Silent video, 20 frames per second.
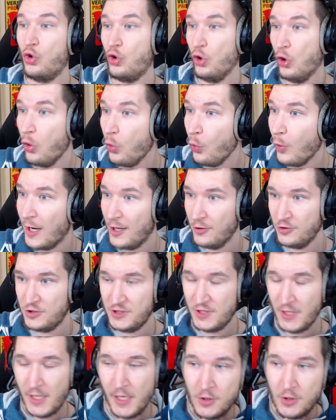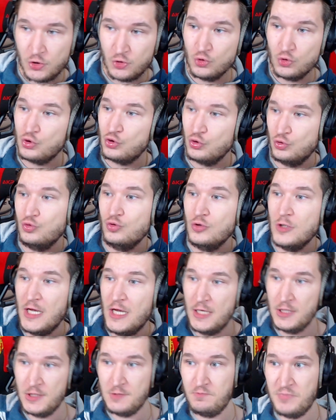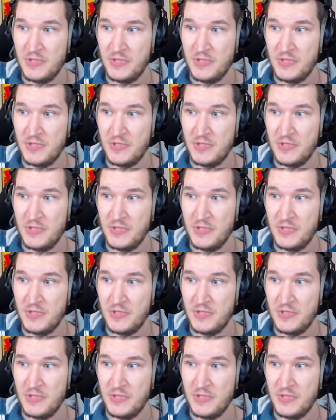go out there to do a